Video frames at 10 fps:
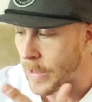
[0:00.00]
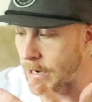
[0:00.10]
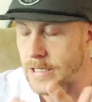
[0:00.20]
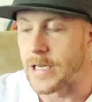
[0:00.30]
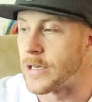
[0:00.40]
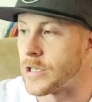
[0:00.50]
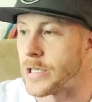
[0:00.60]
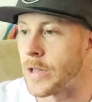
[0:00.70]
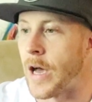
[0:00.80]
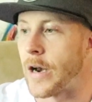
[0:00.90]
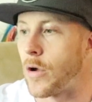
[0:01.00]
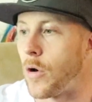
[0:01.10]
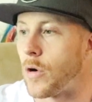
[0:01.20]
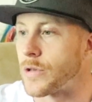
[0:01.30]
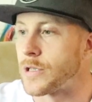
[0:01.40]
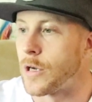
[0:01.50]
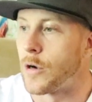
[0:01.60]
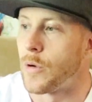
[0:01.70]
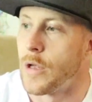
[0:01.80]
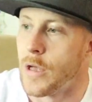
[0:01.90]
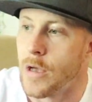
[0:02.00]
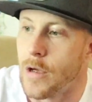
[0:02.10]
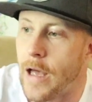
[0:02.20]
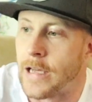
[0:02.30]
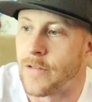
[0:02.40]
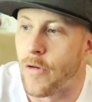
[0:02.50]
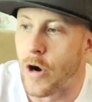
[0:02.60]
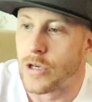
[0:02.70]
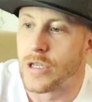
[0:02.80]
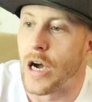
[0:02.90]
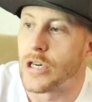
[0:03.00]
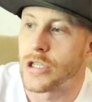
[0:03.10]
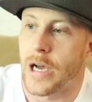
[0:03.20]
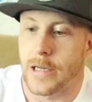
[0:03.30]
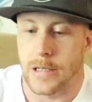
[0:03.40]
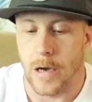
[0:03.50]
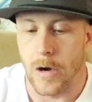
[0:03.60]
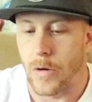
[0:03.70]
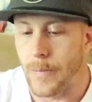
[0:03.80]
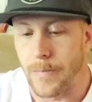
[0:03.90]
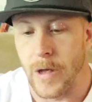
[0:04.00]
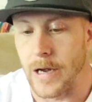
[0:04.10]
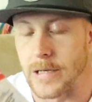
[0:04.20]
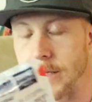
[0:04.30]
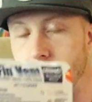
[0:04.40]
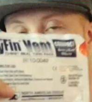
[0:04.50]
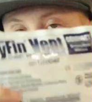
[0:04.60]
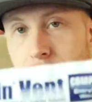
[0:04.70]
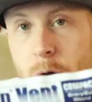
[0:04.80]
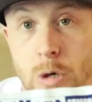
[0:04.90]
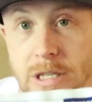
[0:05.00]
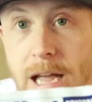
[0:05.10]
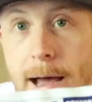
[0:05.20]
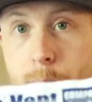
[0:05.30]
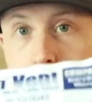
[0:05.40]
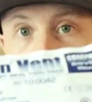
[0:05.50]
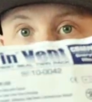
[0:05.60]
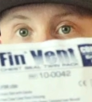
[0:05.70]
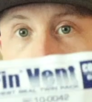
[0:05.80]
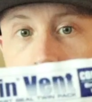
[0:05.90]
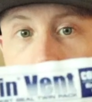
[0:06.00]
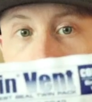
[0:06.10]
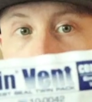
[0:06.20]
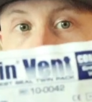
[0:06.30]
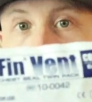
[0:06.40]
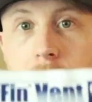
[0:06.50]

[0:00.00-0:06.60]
like I said, just a lot of gauze. So as far as gunshots go, like I said, or stab wounds, a